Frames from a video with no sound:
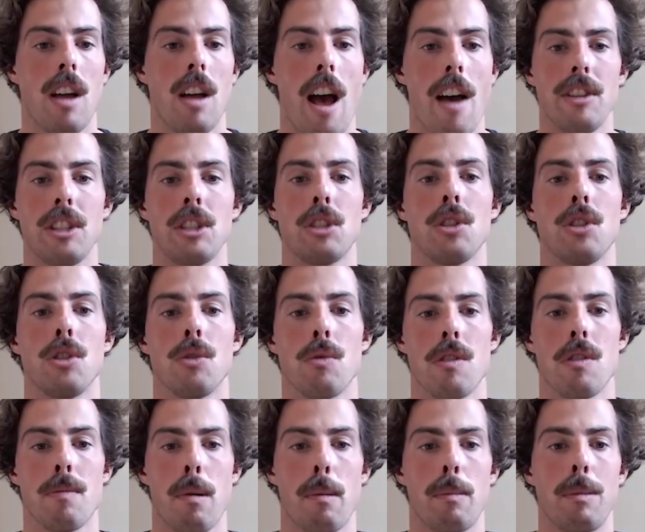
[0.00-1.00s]
having to do
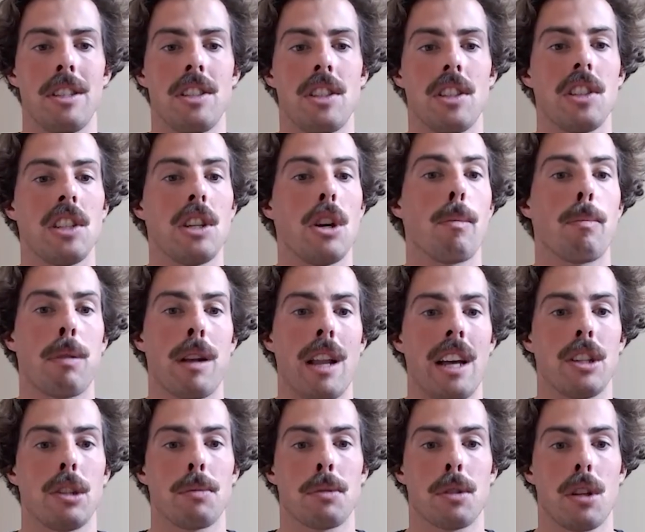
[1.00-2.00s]
with publicity or
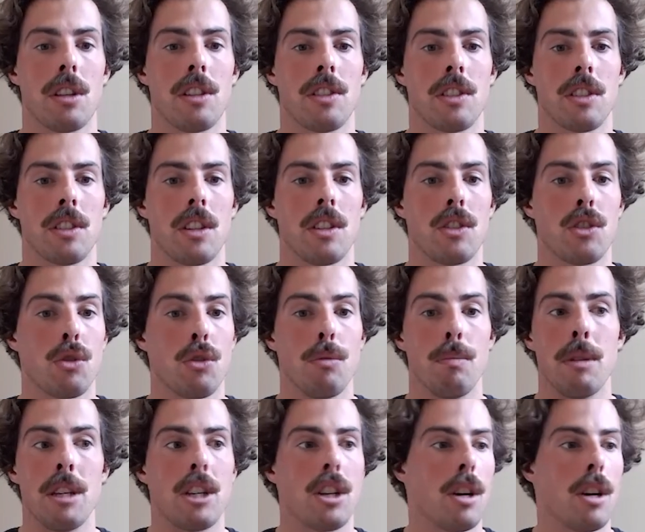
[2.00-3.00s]
planned obsolescence
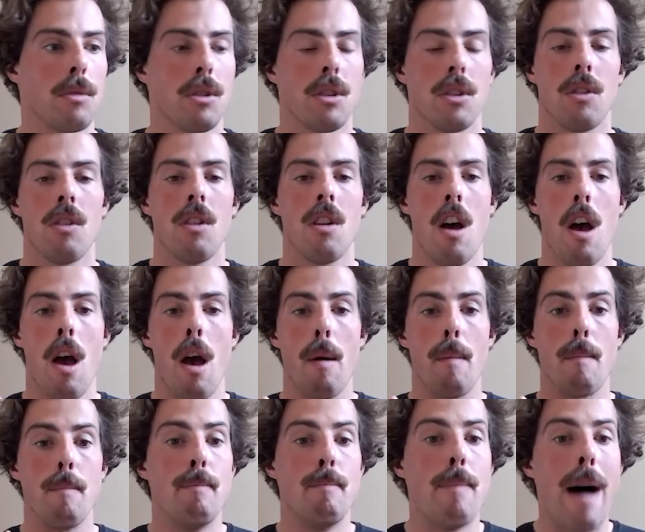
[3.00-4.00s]
should become, you know,
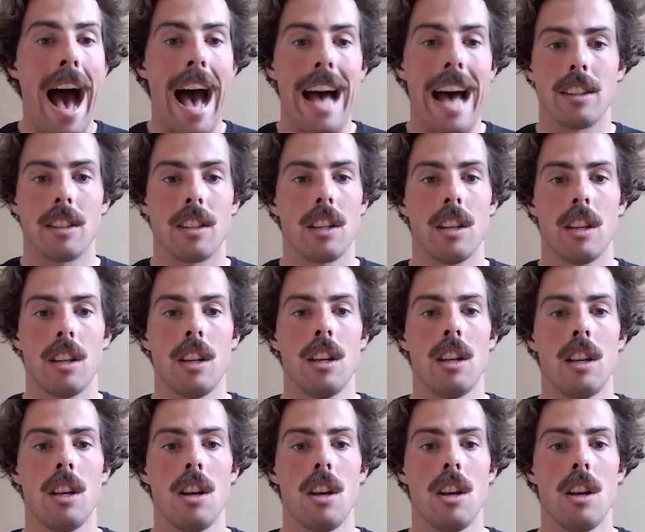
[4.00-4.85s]
banned